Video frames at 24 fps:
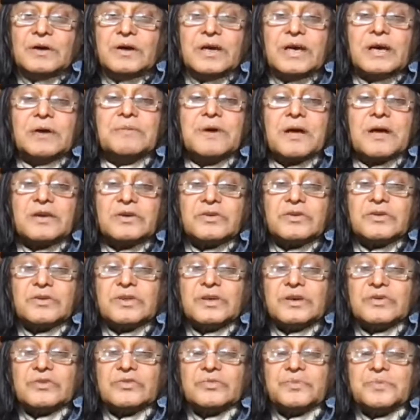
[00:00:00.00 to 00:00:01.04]
given to
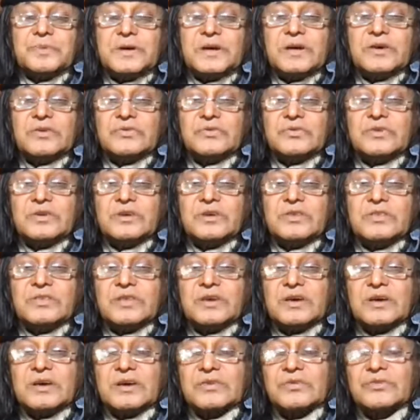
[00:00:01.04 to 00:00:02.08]
these PhD
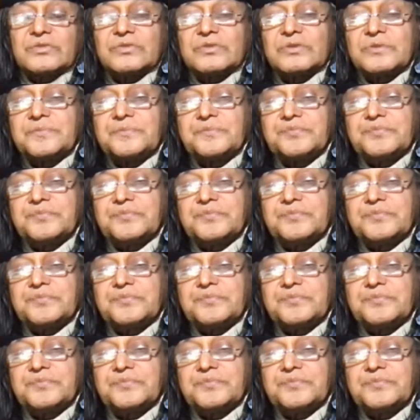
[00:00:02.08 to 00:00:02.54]
things